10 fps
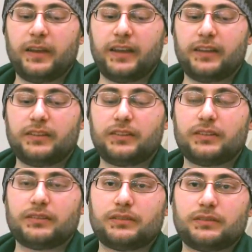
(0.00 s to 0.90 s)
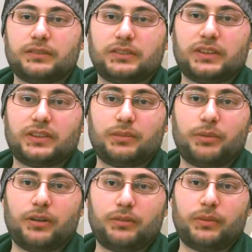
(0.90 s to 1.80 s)
and just
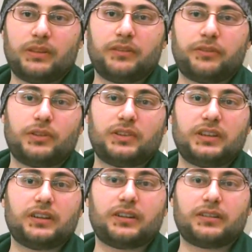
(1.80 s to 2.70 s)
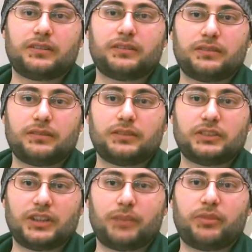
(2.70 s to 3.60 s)
about within the first year,
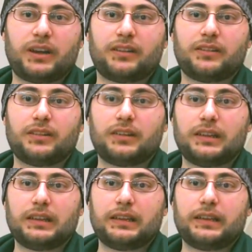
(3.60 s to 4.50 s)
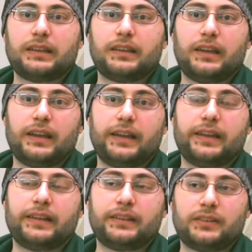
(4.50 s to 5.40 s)
she got pregnant.
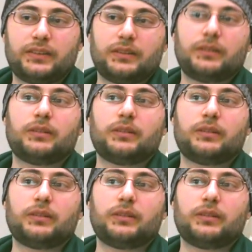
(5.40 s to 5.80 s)
And